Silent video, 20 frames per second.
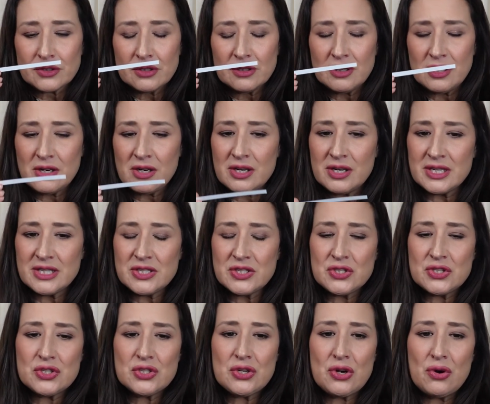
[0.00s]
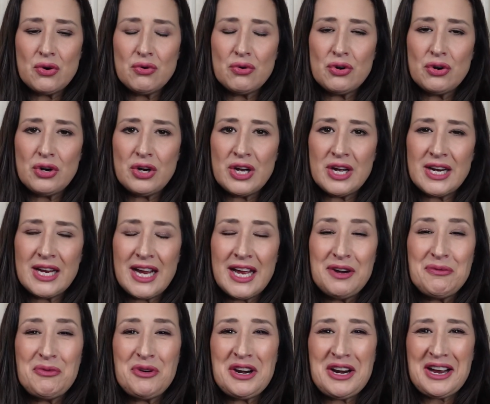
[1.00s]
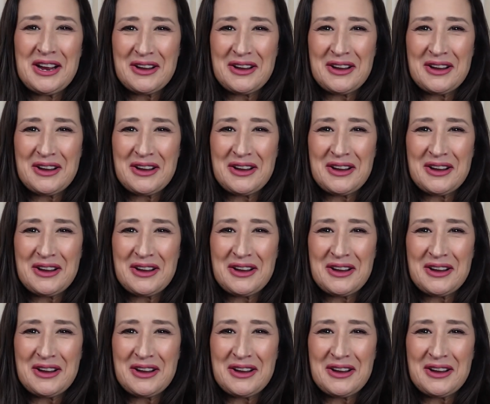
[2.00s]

Oh, it's so good. And what I